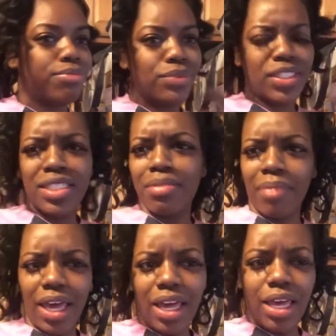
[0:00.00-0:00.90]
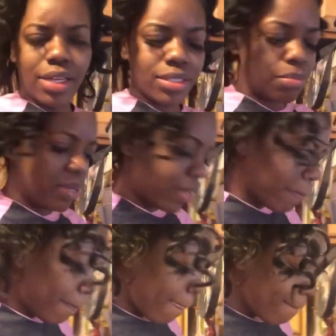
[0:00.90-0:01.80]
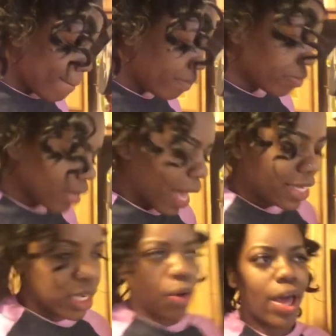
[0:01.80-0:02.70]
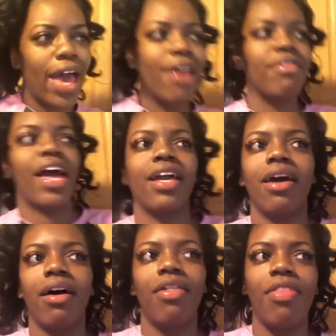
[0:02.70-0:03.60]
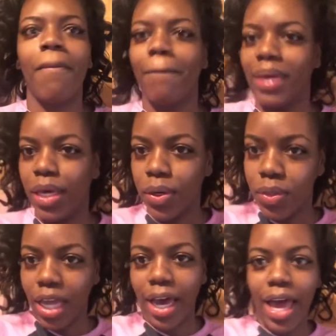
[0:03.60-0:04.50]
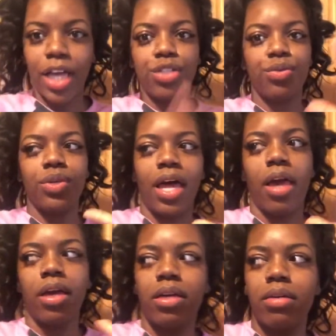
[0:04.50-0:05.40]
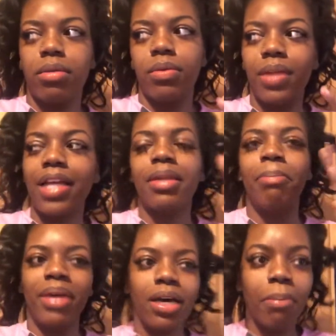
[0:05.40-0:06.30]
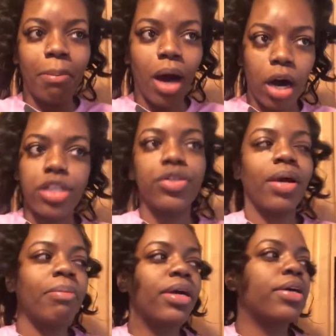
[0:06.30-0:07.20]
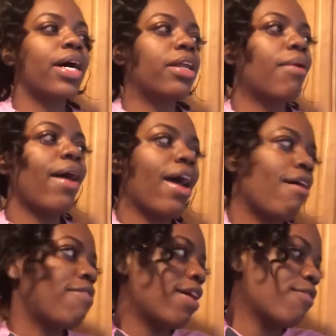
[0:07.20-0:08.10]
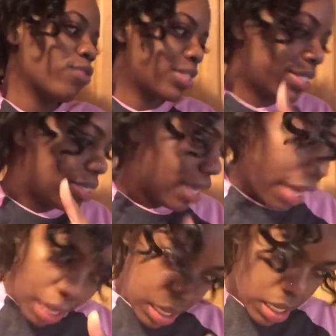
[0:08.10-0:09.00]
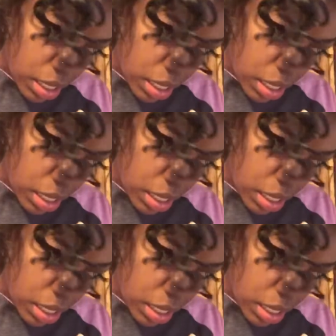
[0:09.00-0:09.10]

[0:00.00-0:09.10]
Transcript: just some eggs, but I don't have like the meal, like an actual like the big entree meal. I don't have that for today.